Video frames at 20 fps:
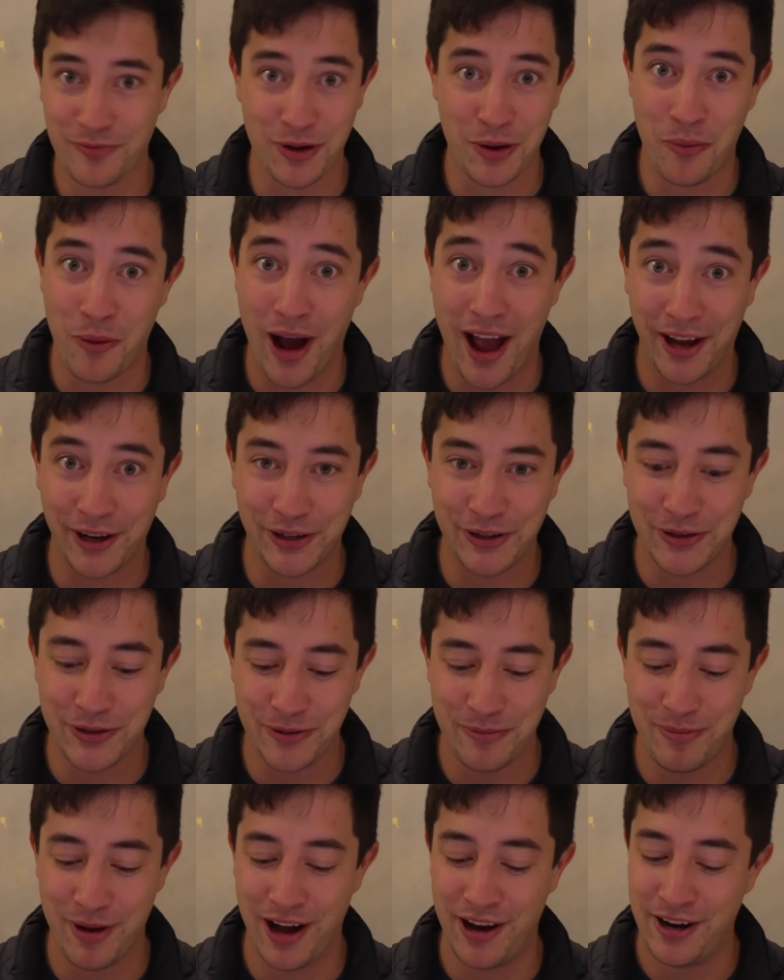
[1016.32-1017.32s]

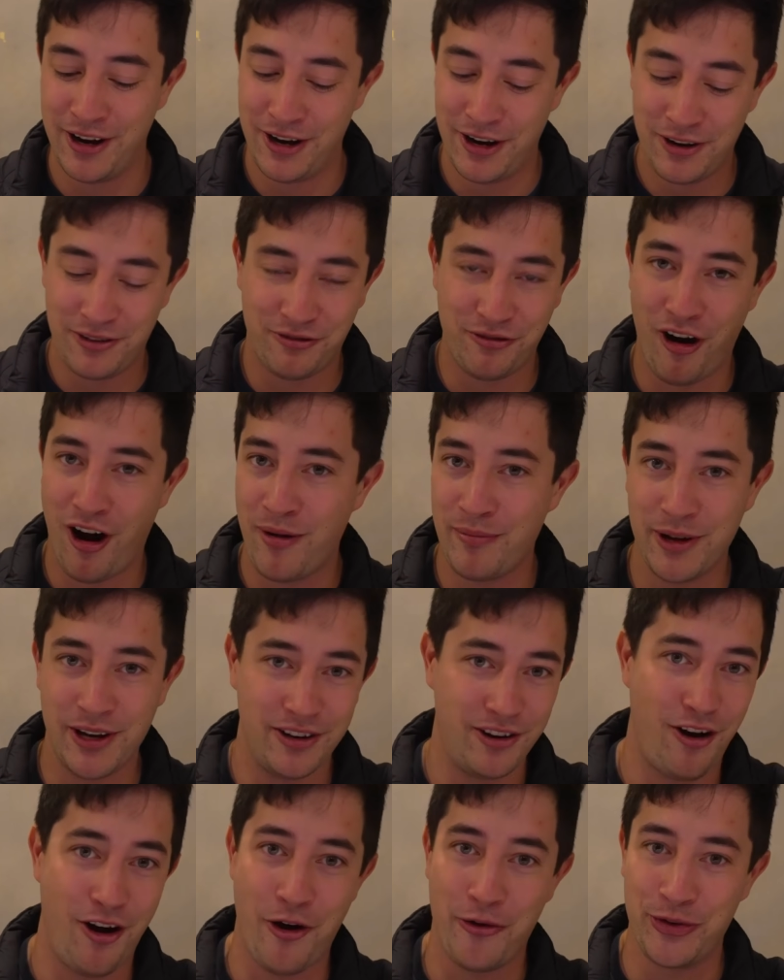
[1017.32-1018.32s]
wagyu, but
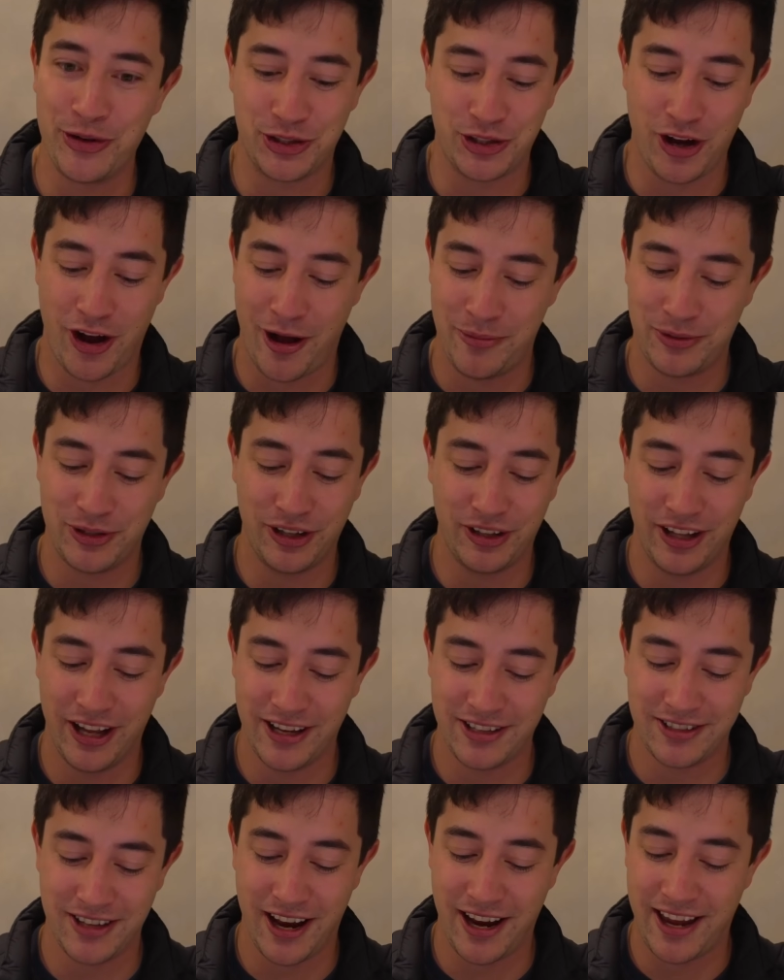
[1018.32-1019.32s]
ramen always tops the
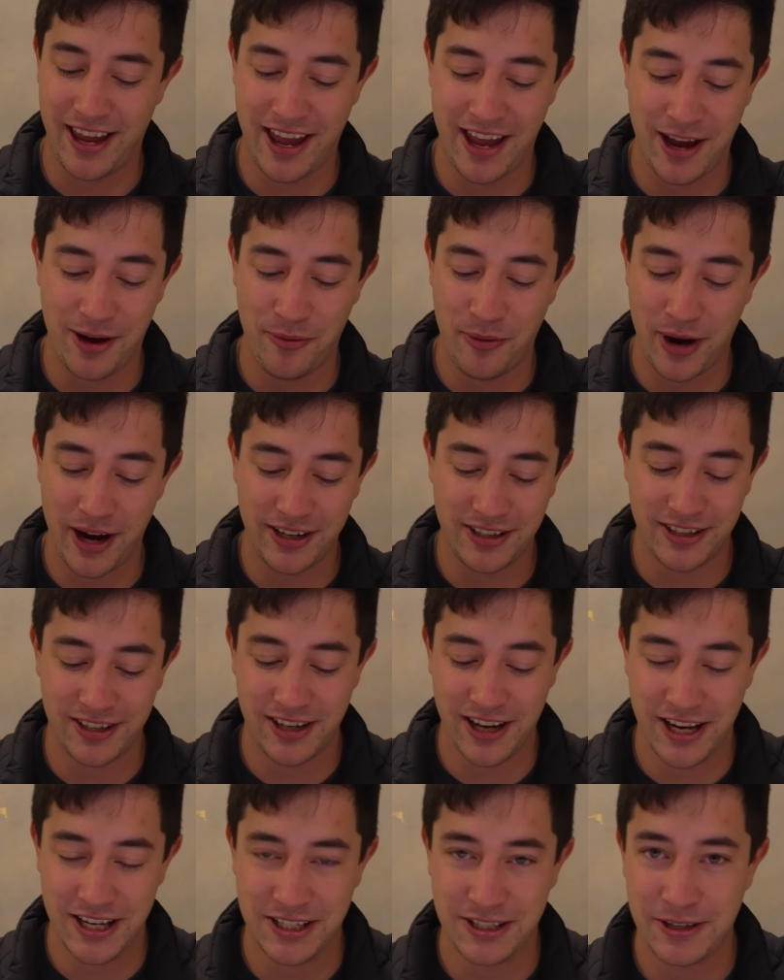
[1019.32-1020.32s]
list. I can't wait to
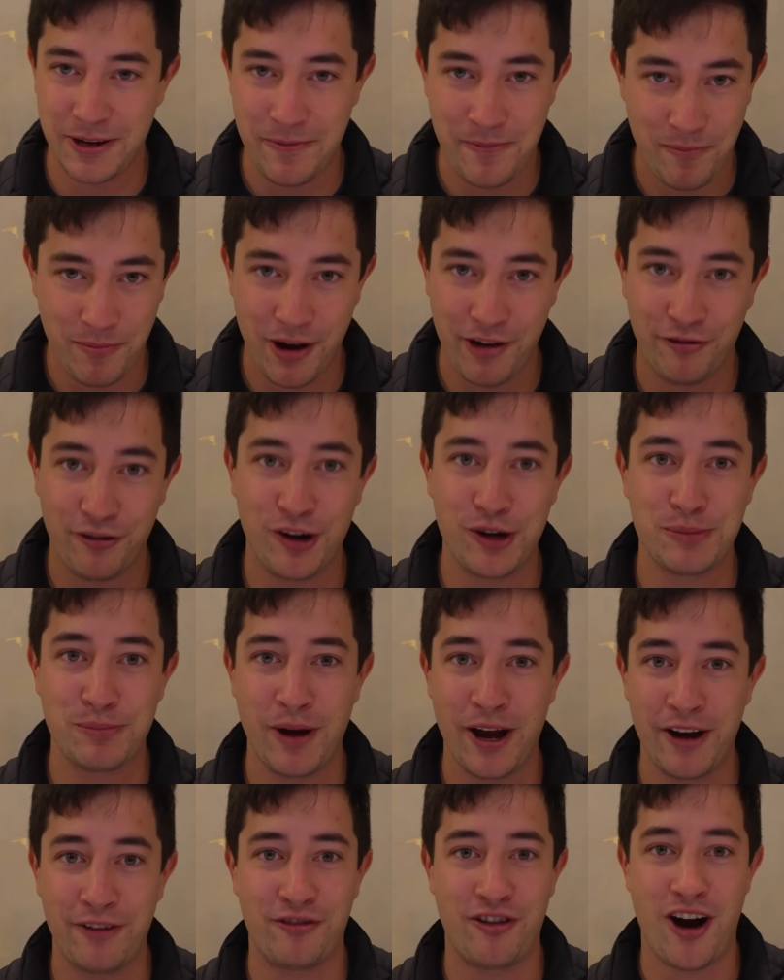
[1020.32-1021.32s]
taste my first
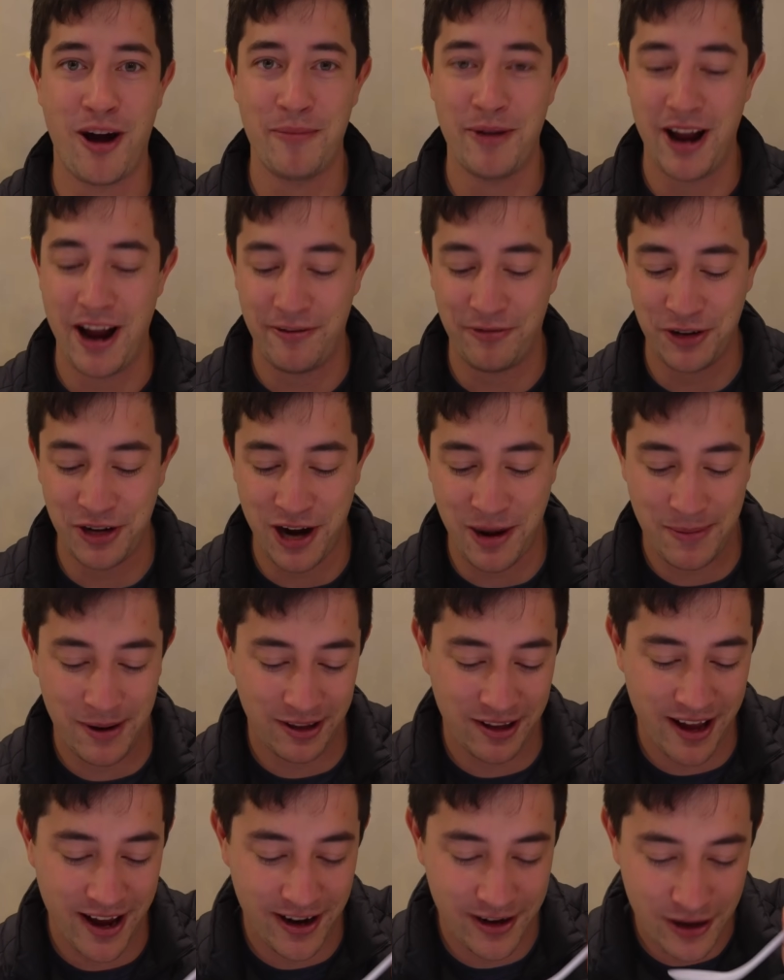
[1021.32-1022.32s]
bite of ramen every time I
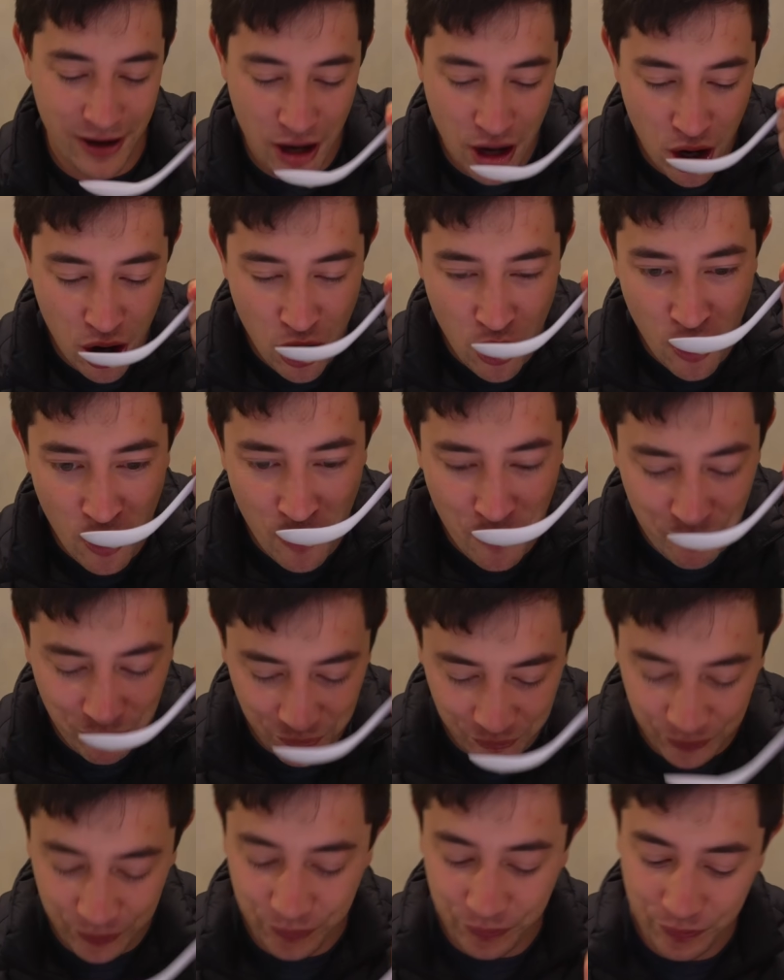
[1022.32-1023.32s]
land
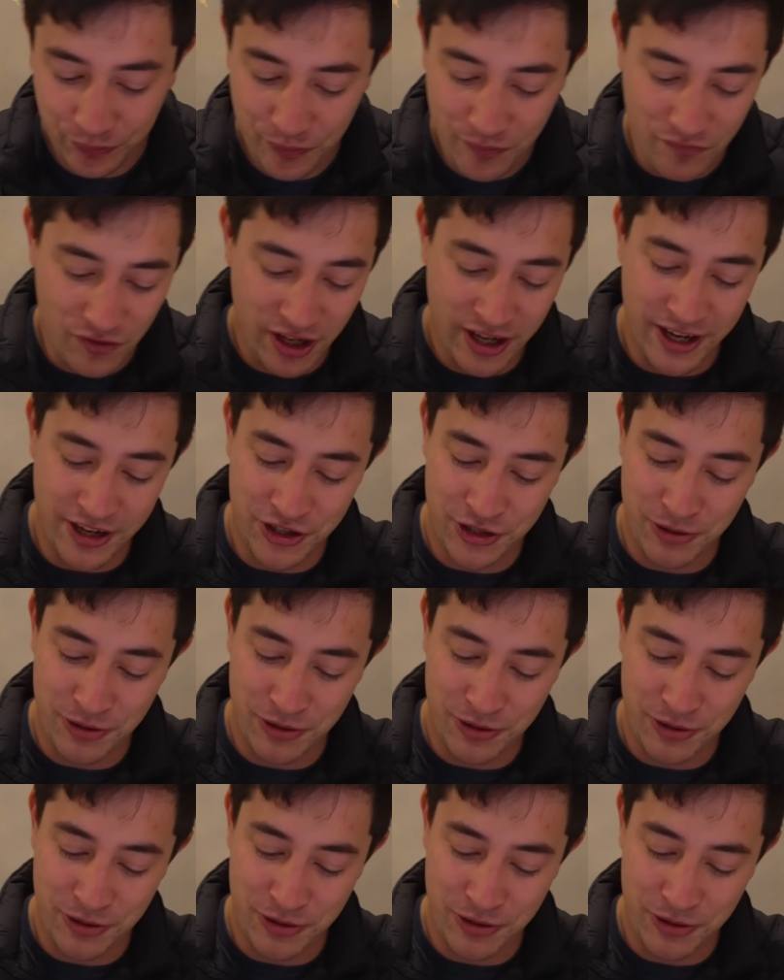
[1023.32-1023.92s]
in